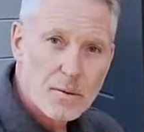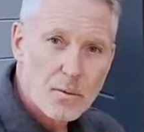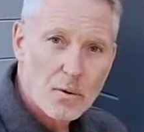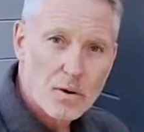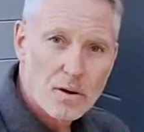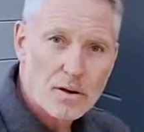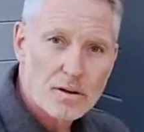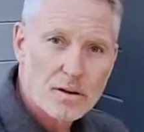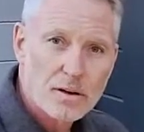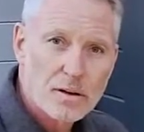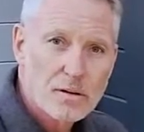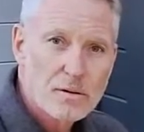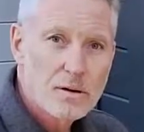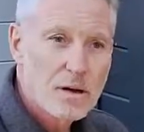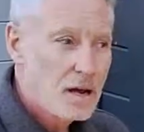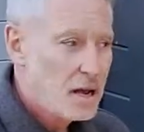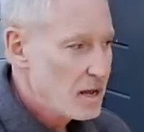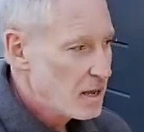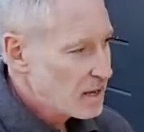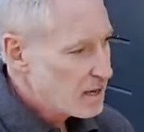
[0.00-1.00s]
want to do
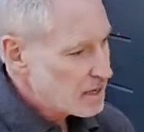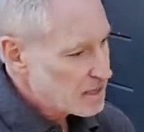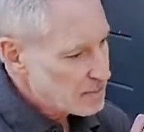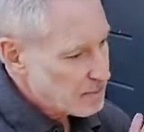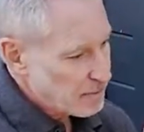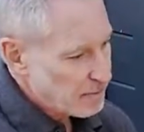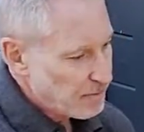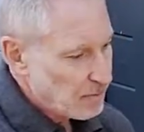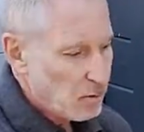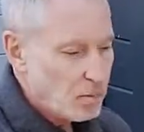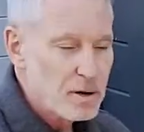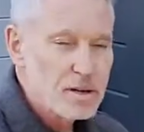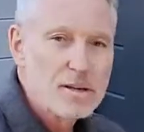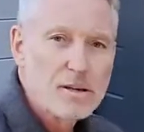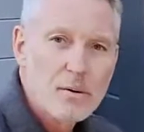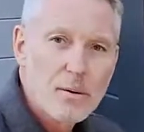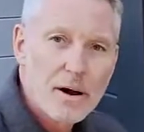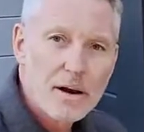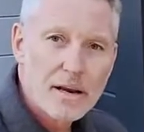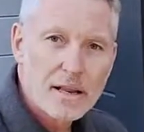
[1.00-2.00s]
is, before we
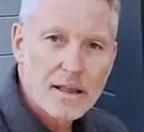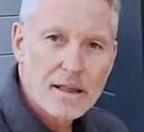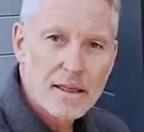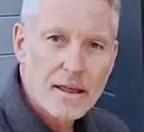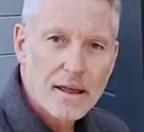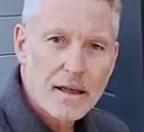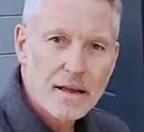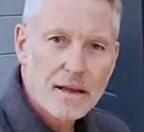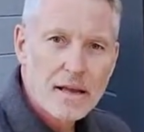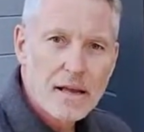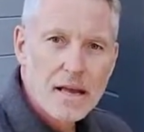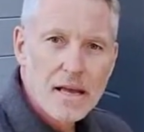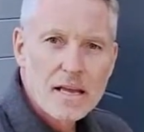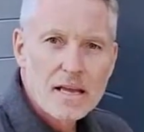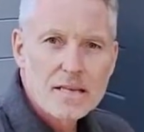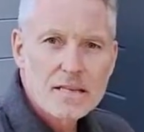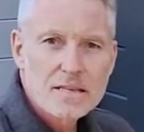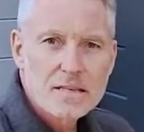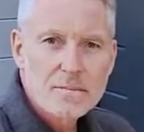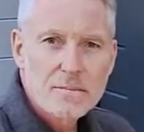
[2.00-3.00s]
do anything,
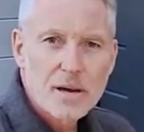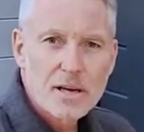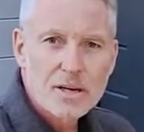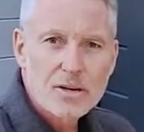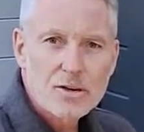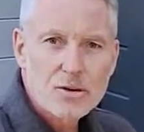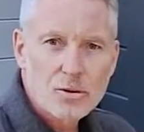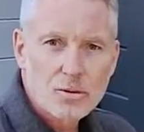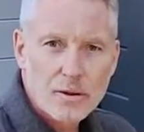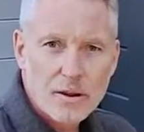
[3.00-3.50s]
is to make sure